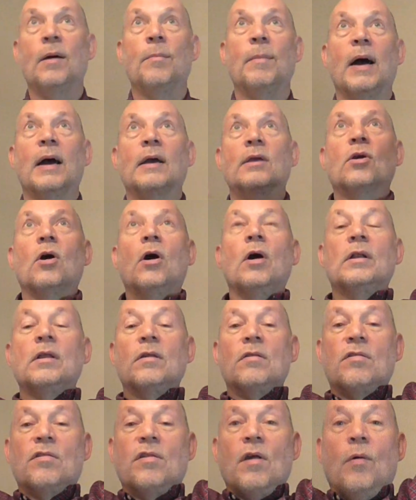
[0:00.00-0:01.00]
My God
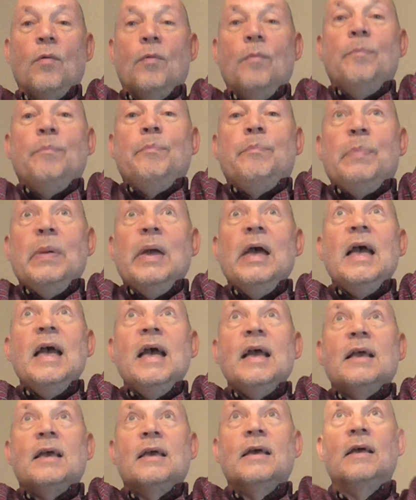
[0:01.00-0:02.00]
is so
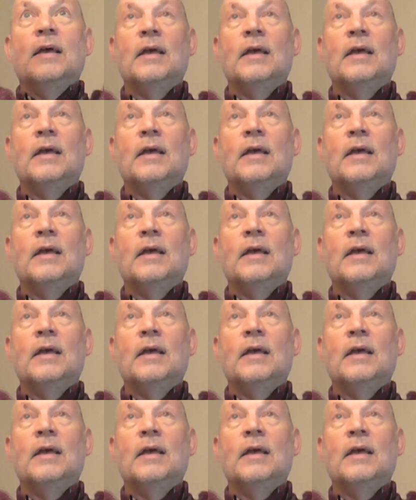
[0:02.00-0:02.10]
big,